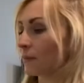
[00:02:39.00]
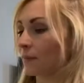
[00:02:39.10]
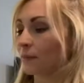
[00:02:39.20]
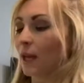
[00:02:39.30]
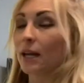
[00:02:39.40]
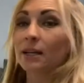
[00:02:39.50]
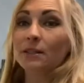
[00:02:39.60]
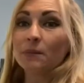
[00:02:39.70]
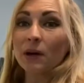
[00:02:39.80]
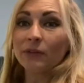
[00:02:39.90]
adding
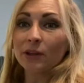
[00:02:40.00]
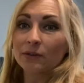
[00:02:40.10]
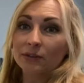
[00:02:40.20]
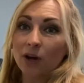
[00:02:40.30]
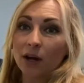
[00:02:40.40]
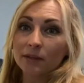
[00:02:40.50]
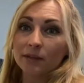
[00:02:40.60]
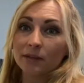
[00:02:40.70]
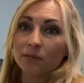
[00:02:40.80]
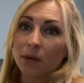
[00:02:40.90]
some buffalo
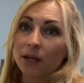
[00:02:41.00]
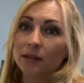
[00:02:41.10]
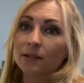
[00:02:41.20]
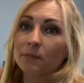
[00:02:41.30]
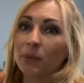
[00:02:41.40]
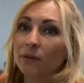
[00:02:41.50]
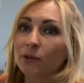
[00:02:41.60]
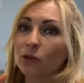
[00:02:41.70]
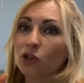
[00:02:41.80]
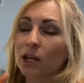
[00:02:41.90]
sauce, making some
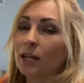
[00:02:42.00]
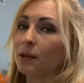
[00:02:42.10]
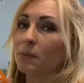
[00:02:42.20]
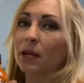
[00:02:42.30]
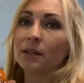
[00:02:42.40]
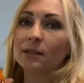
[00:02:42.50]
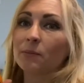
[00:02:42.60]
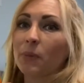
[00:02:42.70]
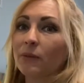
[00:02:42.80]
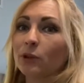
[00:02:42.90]
buffalo chicken, making some
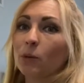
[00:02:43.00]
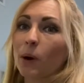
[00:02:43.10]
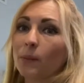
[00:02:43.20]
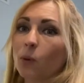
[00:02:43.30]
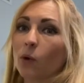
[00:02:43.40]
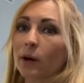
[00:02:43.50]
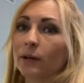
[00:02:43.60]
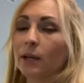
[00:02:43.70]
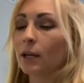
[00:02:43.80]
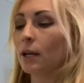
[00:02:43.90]
buffalo
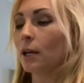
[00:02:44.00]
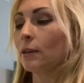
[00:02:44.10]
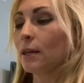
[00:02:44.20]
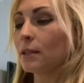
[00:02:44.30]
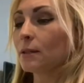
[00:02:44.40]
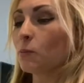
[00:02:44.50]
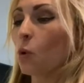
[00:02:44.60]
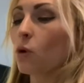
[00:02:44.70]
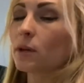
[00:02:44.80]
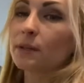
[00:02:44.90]
popcorn. This
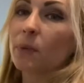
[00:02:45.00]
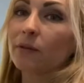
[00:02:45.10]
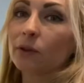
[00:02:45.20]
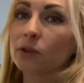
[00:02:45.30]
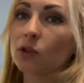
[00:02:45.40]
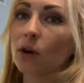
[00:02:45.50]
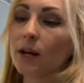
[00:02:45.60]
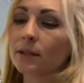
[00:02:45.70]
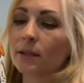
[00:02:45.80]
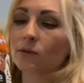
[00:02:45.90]
Moore's buffalo
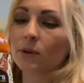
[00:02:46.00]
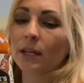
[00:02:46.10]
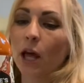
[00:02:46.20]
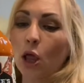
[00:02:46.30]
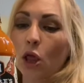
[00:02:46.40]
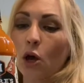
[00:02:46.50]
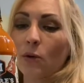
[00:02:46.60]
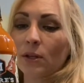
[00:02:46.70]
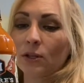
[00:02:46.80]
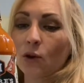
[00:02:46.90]
sauce is really low
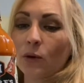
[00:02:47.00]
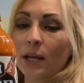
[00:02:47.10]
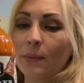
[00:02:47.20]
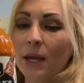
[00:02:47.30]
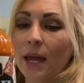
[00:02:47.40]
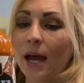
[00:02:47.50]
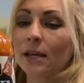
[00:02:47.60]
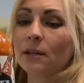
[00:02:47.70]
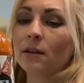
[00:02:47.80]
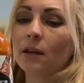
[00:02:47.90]
in sodium
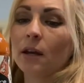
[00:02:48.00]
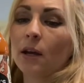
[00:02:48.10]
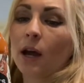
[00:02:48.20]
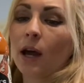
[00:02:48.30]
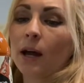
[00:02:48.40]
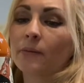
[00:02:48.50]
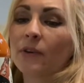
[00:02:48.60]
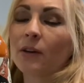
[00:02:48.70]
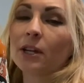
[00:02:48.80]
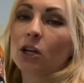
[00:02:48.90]
again.
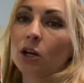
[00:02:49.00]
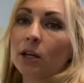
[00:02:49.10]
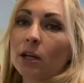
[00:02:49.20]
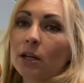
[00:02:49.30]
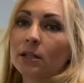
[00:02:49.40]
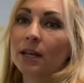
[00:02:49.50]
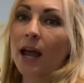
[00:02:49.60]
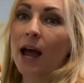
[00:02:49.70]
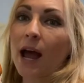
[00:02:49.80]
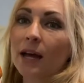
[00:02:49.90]
Very good
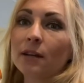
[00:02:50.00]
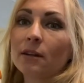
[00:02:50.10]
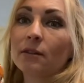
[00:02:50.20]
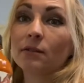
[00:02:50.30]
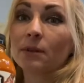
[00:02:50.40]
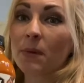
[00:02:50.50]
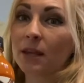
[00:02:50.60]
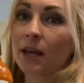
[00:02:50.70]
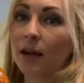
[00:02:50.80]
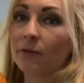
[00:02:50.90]
to add to
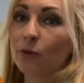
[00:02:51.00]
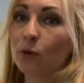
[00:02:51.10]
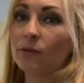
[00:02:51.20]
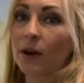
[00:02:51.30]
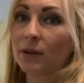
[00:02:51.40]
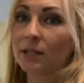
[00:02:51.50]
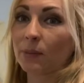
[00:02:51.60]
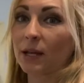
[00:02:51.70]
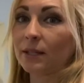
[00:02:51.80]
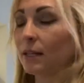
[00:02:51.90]
make that food very
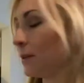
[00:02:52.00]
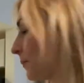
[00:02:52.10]
spicy.